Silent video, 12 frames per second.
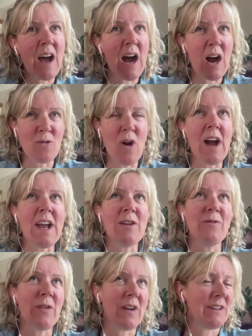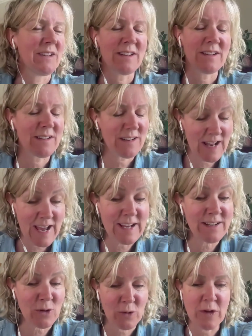arrive
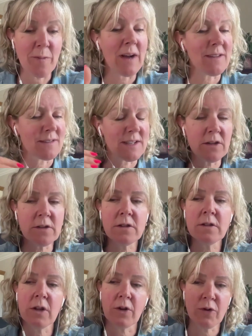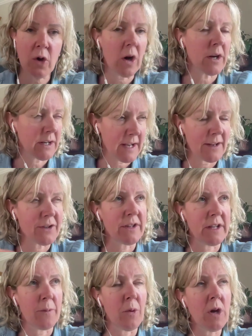late, or you might still not get to
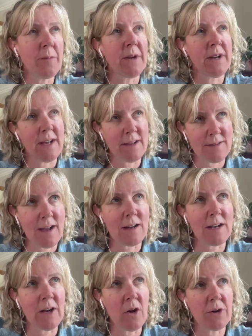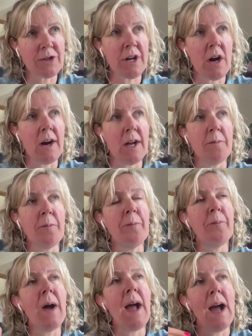the appointment exactly on time.
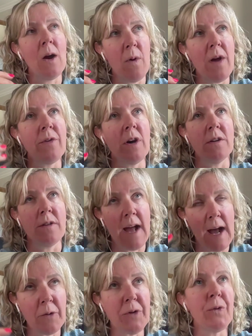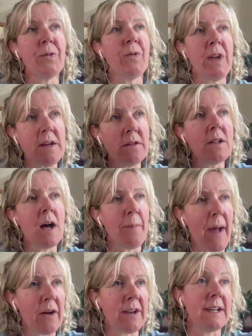However, how you feel
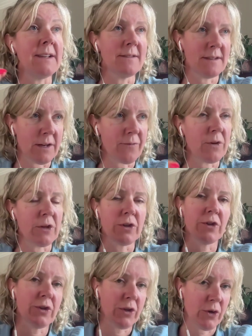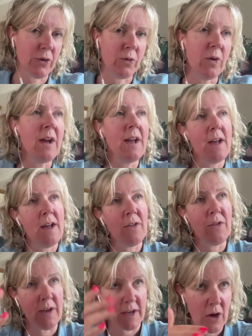about it is different to
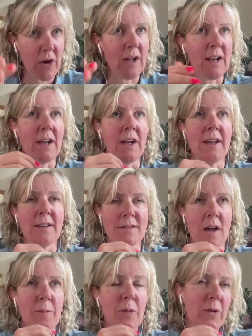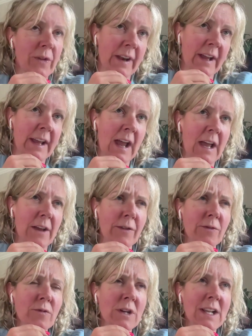the earlier example that I gave.
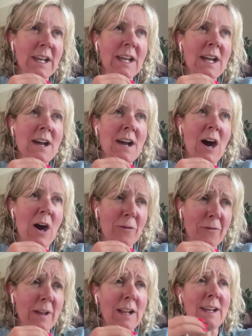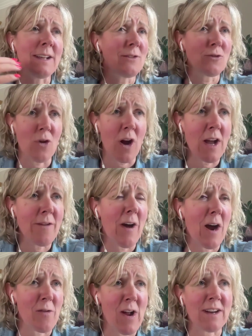And really, our feelings drive
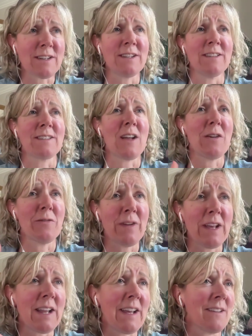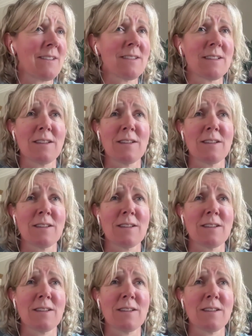our actions. Our feelings